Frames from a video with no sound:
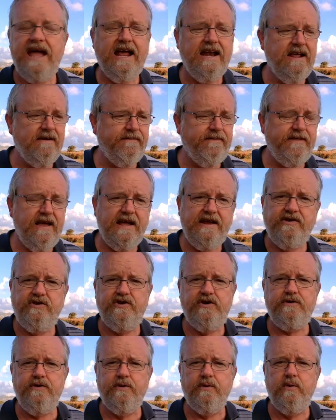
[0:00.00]
And if they
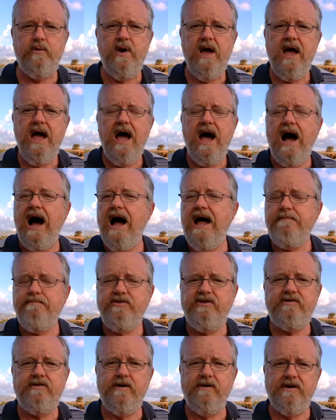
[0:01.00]
do,
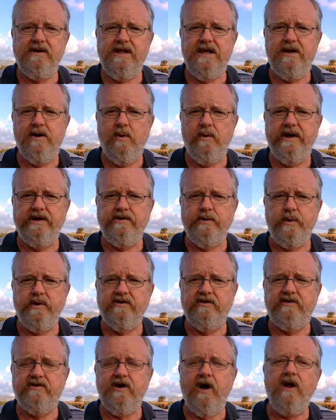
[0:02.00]
I'm certainly going to
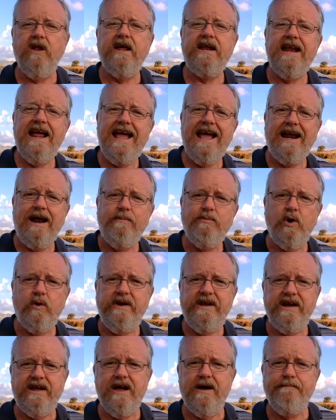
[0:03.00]
install it, and I'm
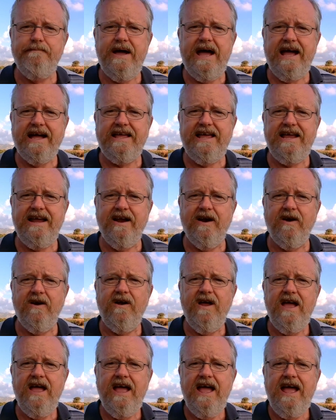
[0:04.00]
going to come back here